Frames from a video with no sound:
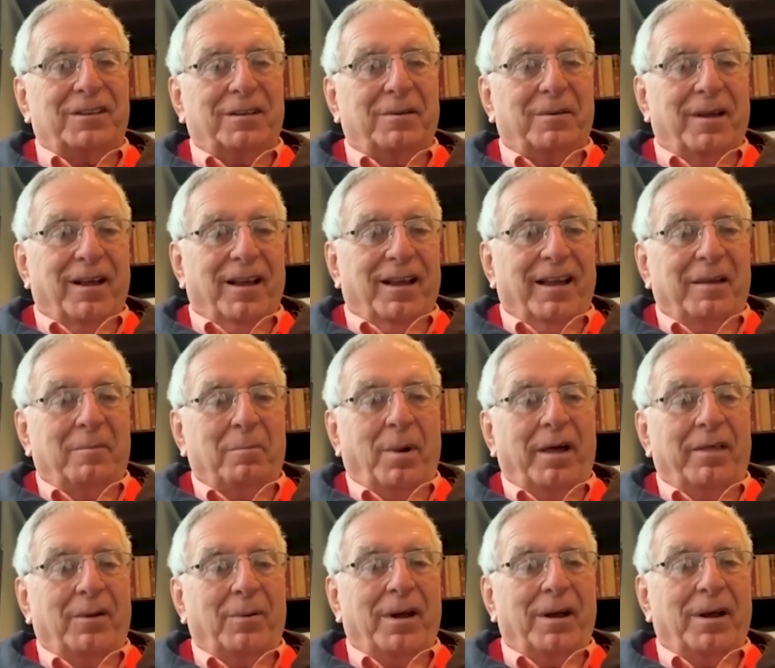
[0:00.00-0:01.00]
weeks. And
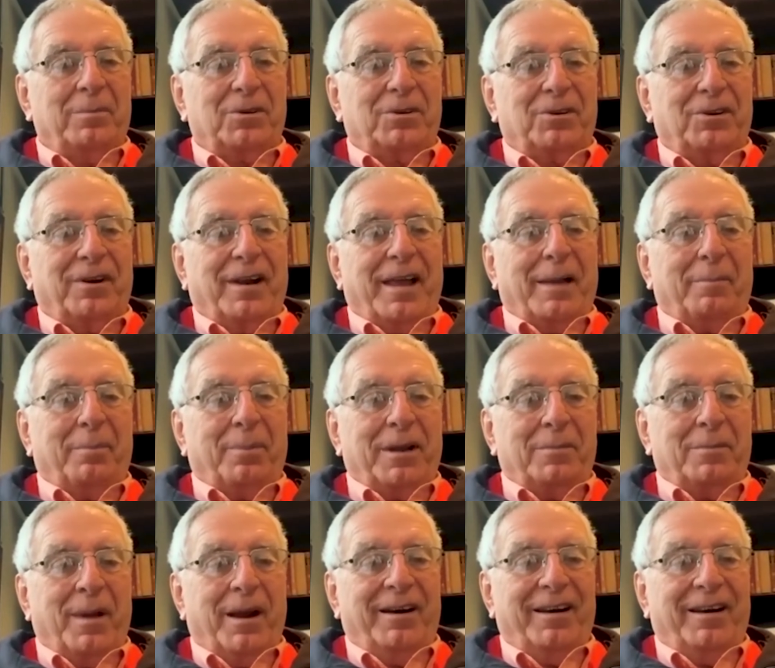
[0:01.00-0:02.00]
by the way, I'm still
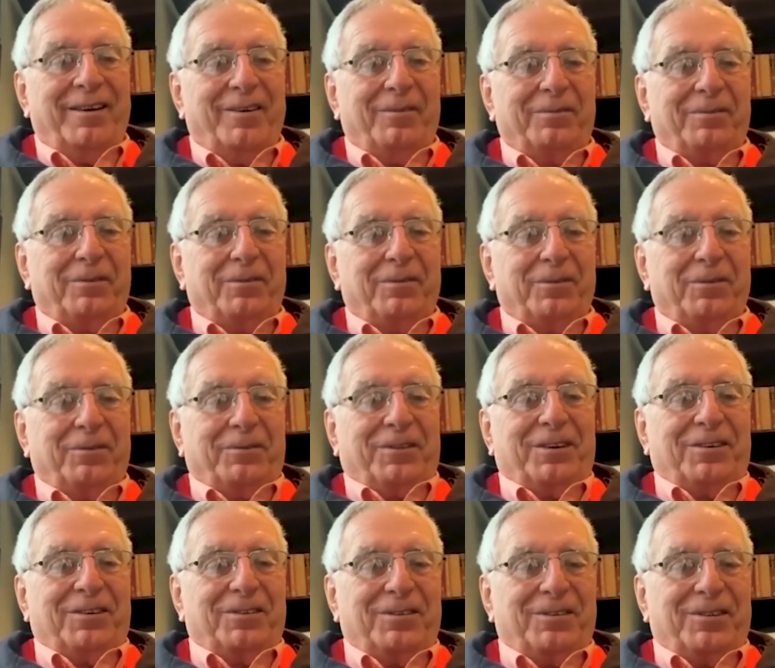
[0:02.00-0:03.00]
happily married after
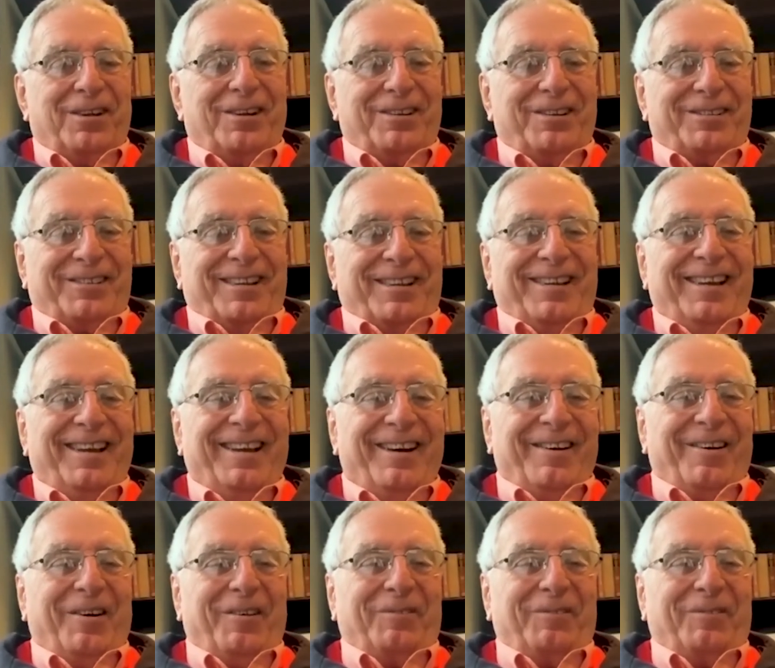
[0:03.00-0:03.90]
52 years,